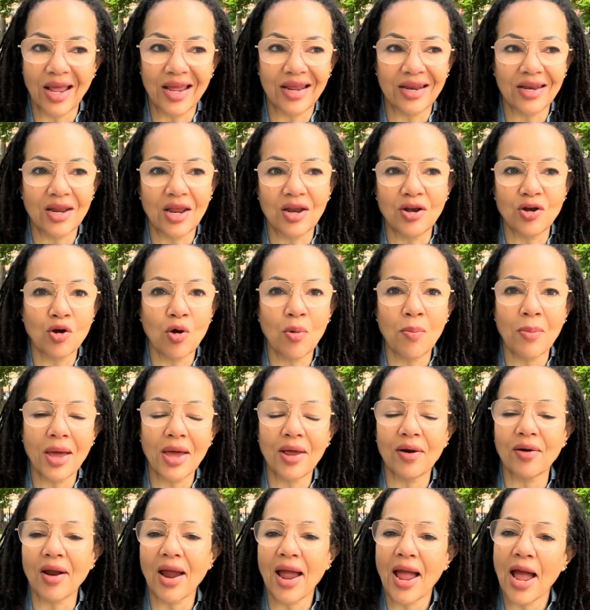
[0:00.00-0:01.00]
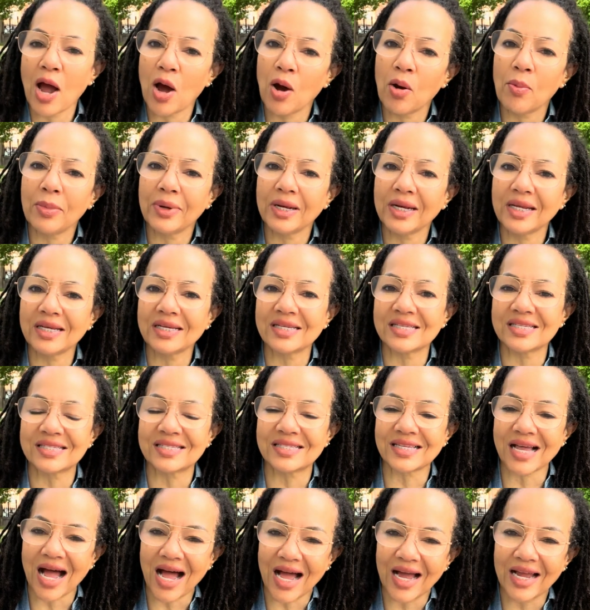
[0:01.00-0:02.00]
And no matter how many
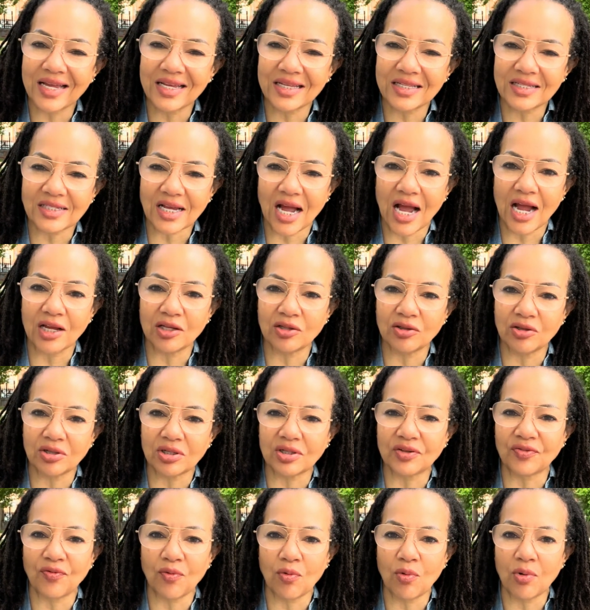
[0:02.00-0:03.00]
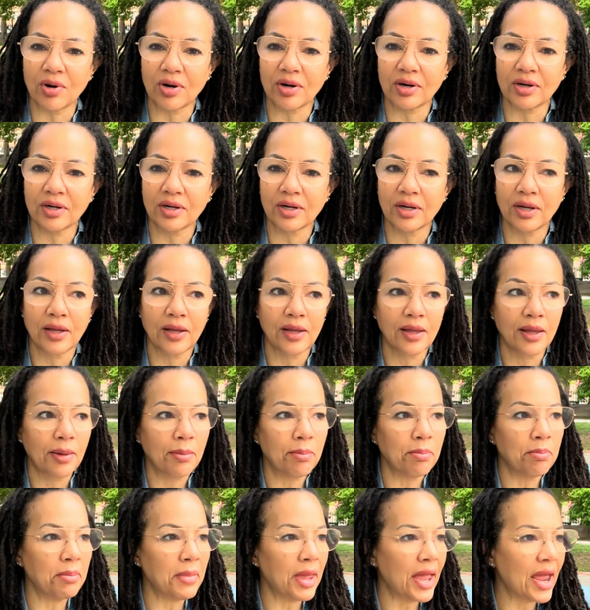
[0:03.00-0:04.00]
signs I looked for,
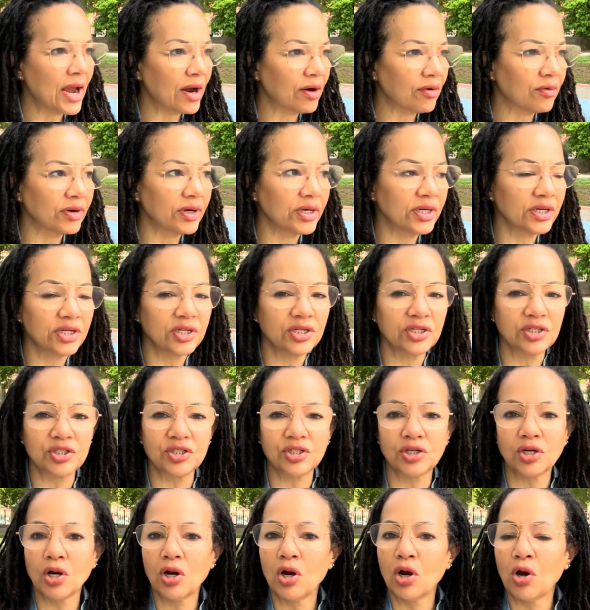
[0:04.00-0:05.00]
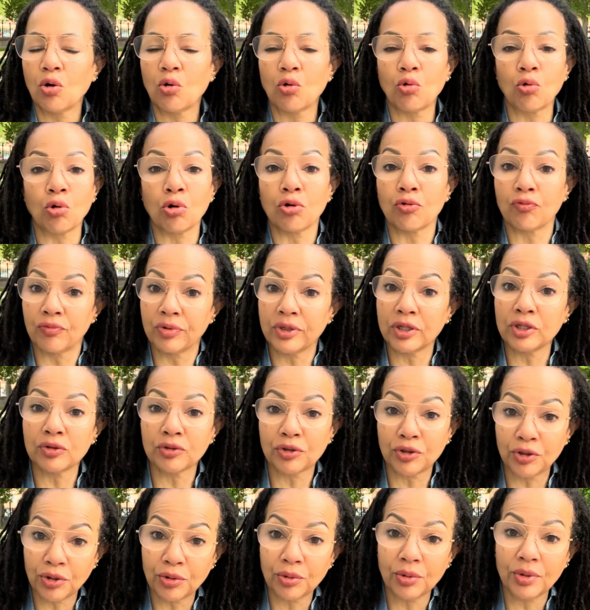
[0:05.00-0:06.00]
marriage or real
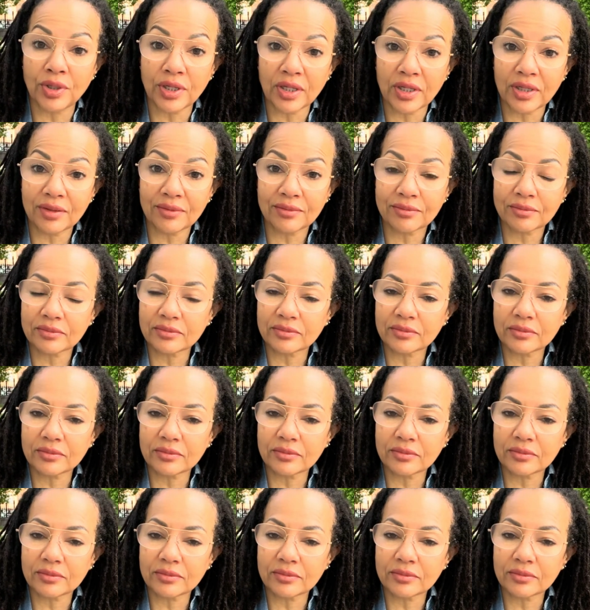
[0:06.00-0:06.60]
union,